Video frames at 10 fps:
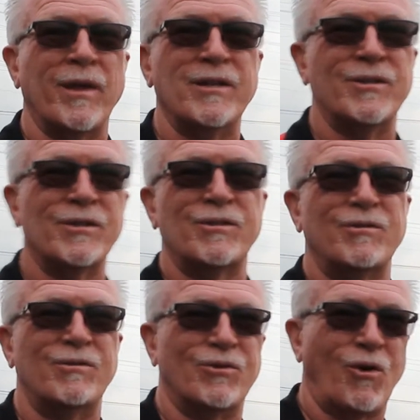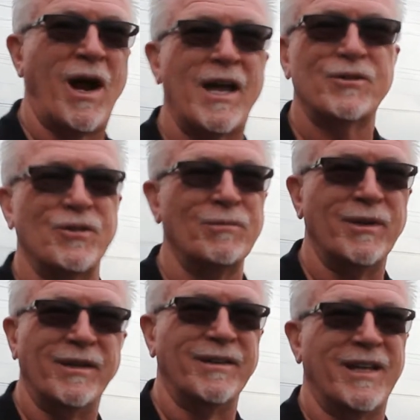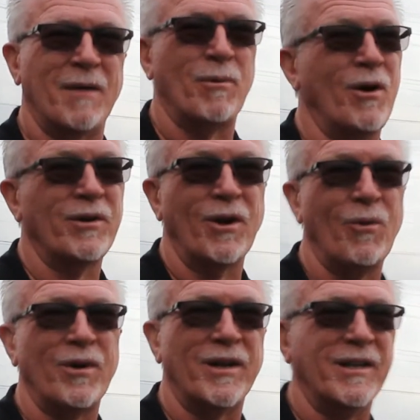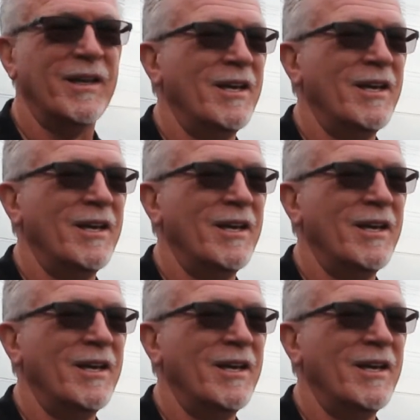They just trashed them and kept on going.